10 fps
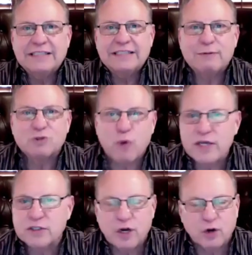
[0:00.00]
I was
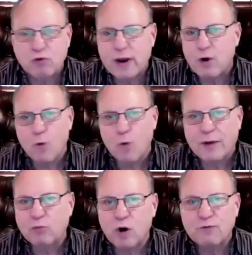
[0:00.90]
raised in a great home, had
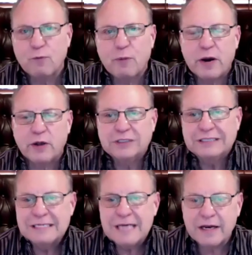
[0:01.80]
wonderful parents,
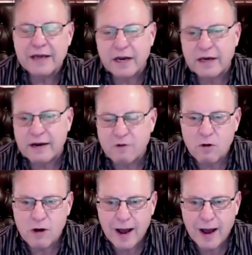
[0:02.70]
never